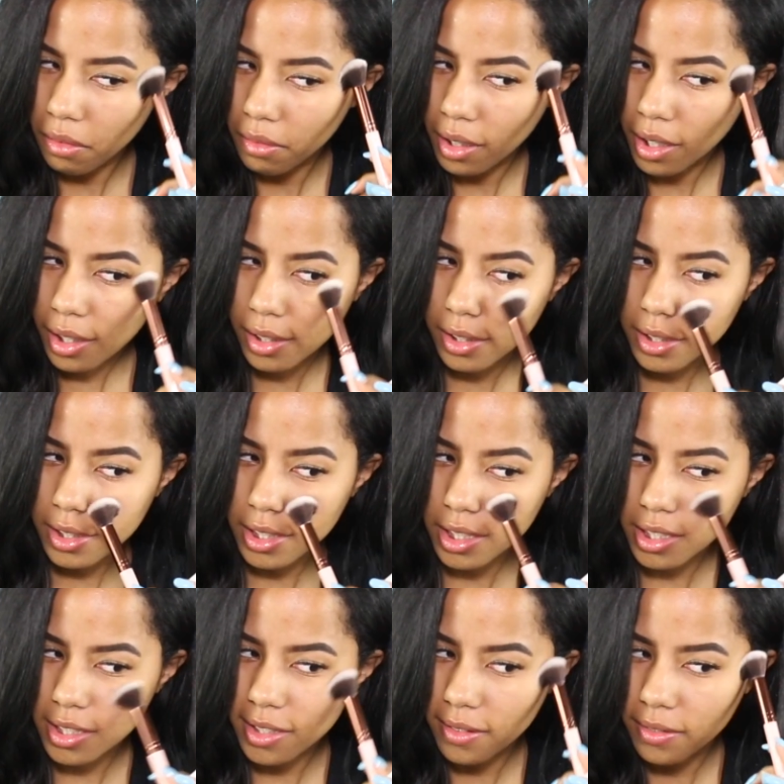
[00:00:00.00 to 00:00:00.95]
Oh wow,
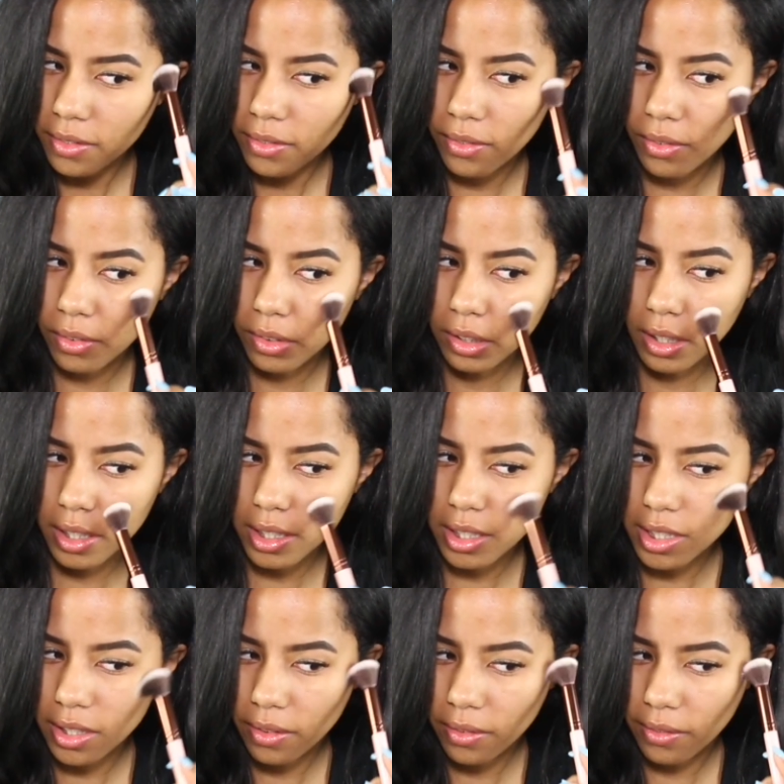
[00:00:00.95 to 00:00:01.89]

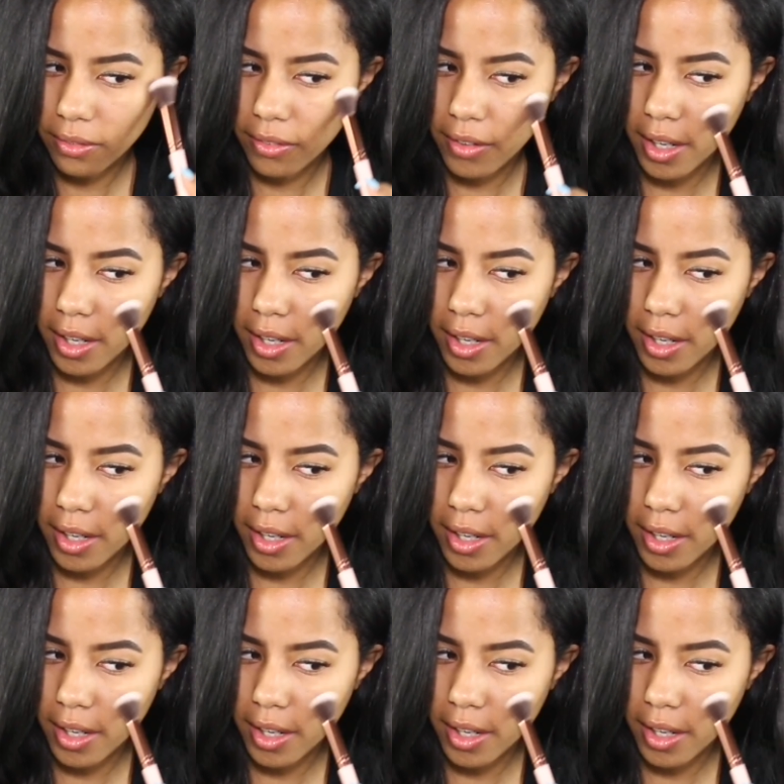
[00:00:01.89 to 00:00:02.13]
looks a